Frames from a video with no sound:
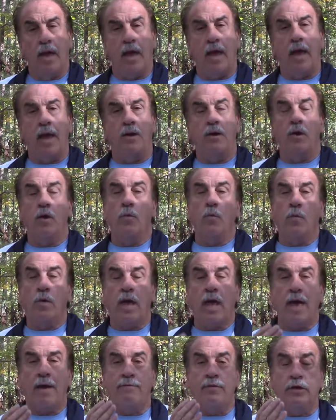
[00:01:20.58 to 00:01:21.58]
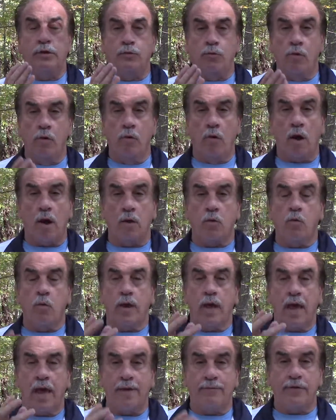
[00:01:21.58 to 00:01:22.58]
And we have his Ruach,
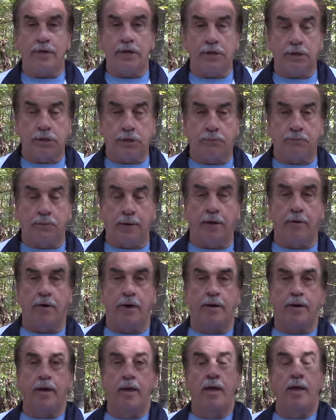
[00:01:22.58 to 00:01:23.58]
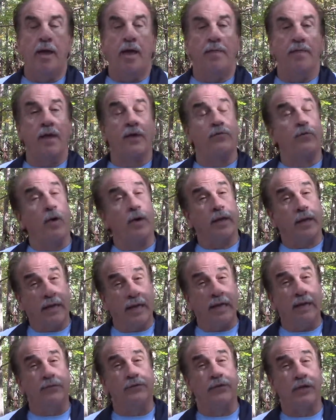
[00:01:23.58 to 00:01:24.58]
we have his Spirit, and that's what
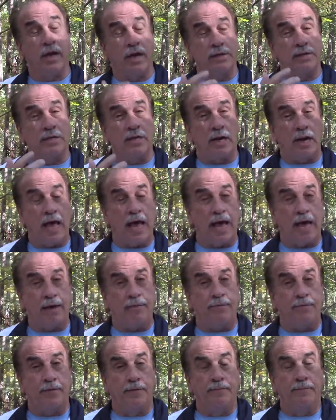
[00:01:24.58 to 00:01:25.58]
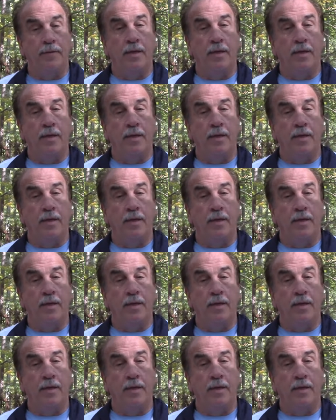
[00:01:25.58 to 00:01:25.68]
gives us life.